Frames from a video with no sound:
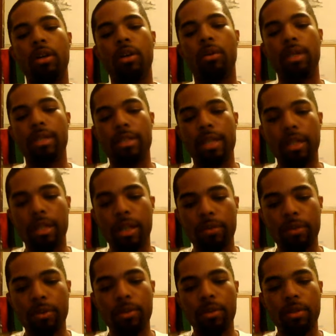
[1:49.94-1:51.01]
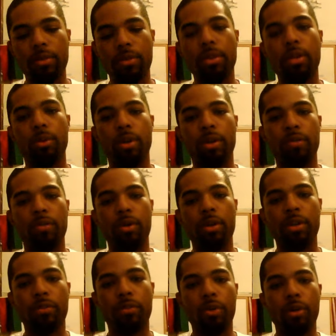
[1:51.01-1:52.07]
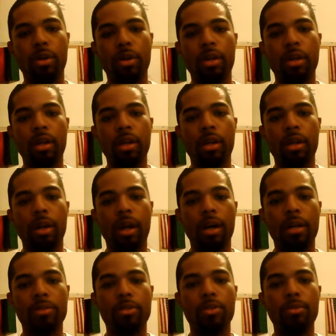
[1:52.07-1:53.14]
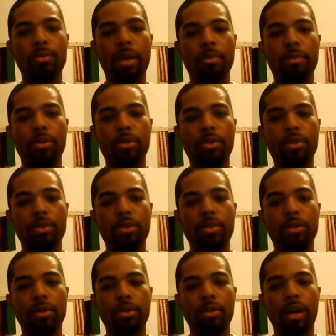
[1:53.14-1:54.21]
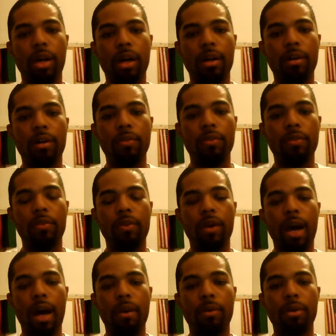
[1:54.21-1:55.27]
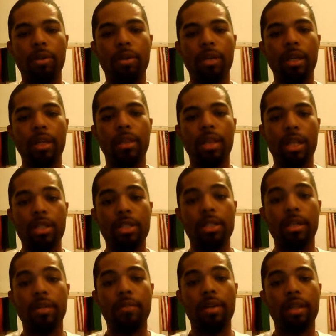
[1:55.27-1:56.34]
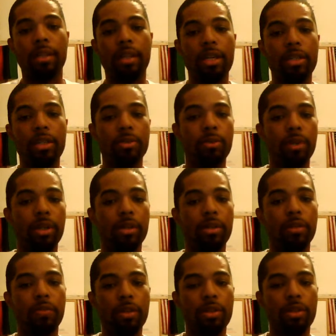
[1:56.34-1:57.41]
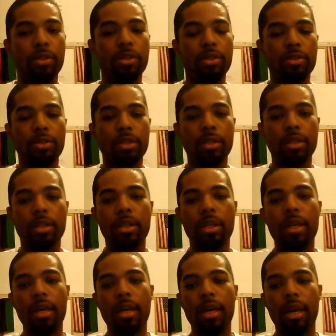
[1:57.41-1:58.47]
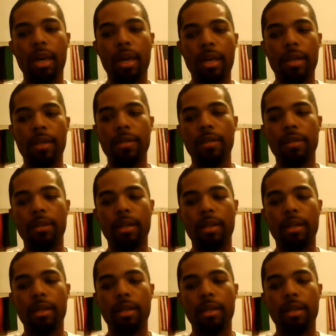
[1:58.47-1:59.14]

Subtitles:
On the state level, we're voting for two members of our legislative delegation. We're in the 5th District. And